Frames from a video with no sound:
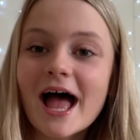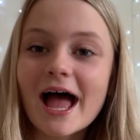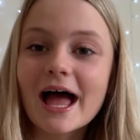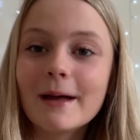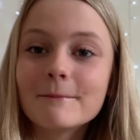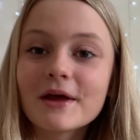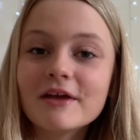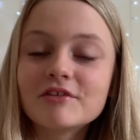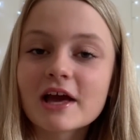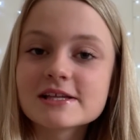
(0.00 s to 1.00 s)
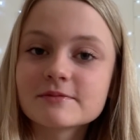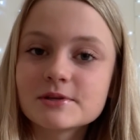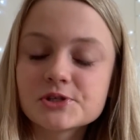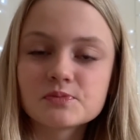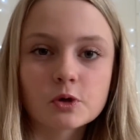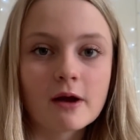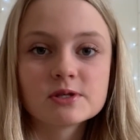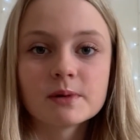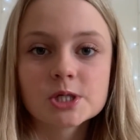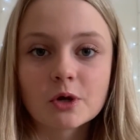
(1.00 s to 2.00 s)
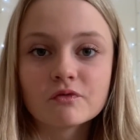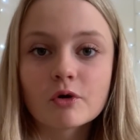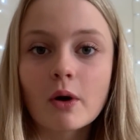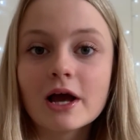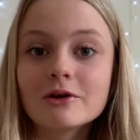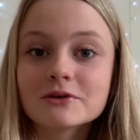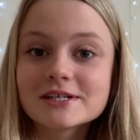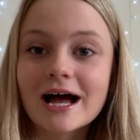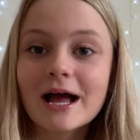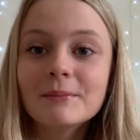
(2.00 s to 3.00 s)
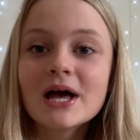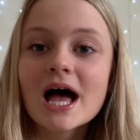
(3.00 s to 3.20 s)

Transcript: But if you guys have been subscribed to my channel for quite a long time,